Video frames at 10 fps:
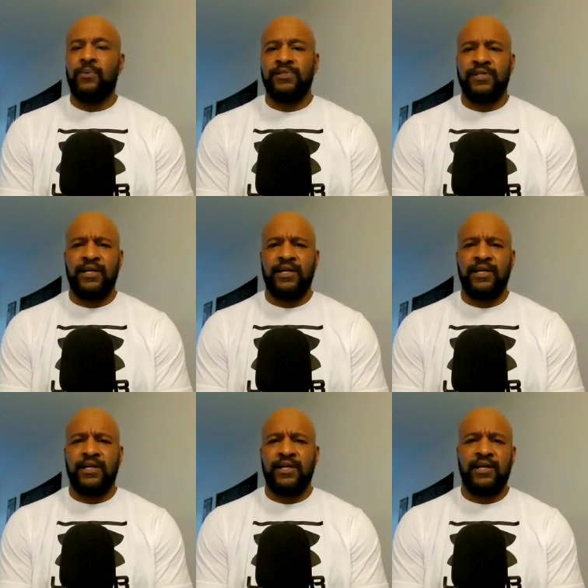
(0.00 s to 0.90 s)
aunt was there.
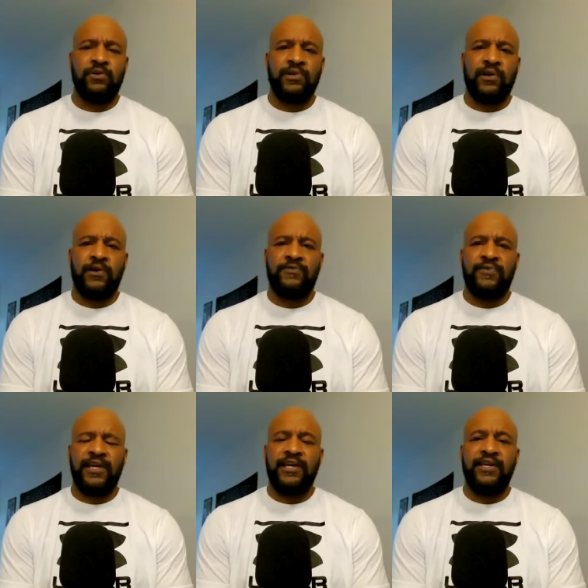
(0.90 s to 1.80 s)
She pulled me
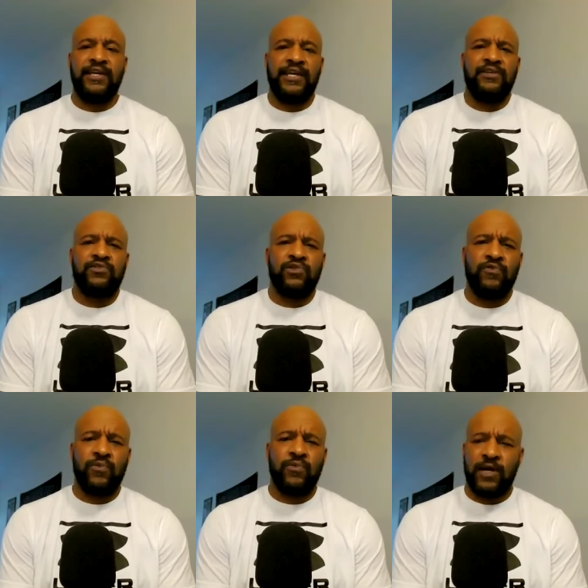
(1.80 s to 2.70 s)
off. He he
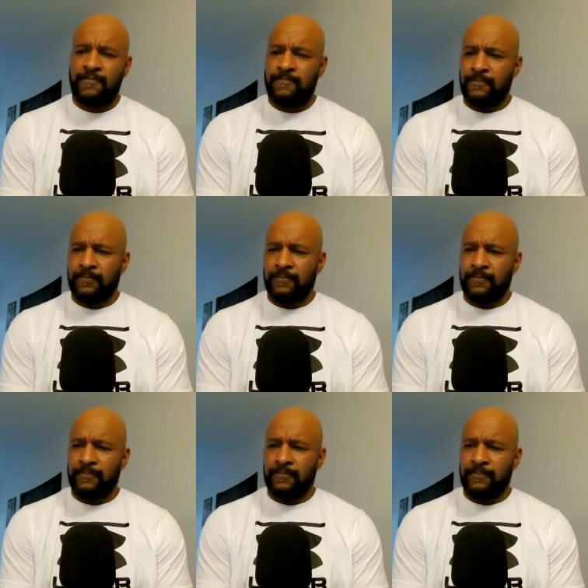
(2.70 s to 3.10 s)
drove away.